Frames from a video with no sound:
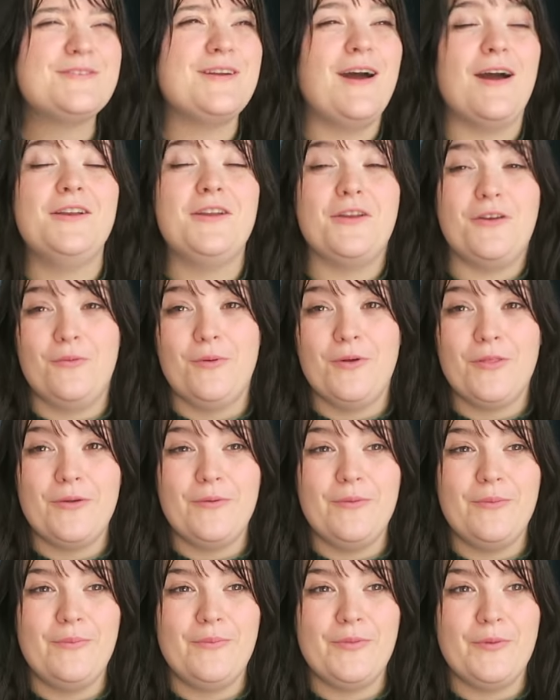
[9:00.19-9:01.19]
I don't know what
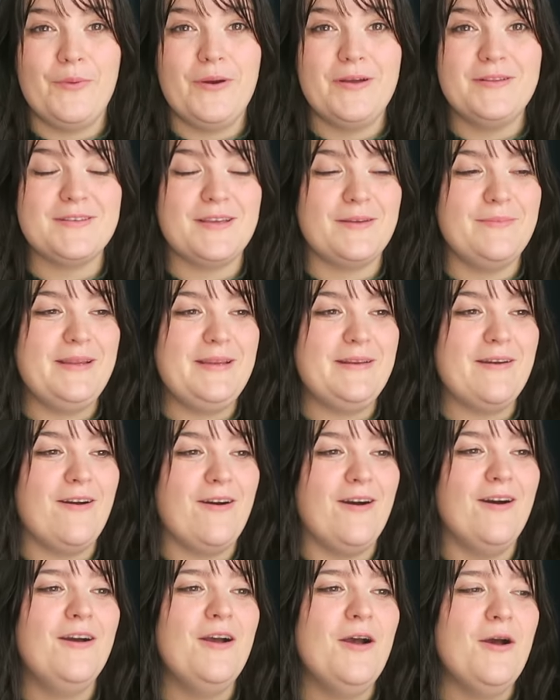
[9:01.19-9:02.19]
the words I mean
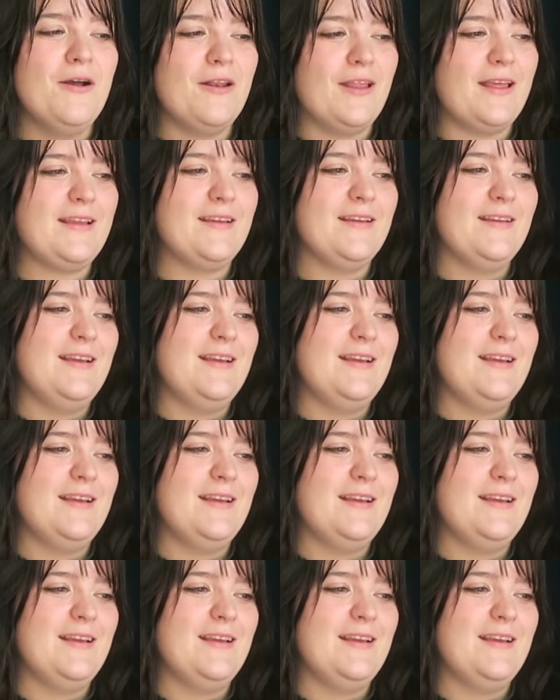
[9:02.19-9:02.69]
are. Like,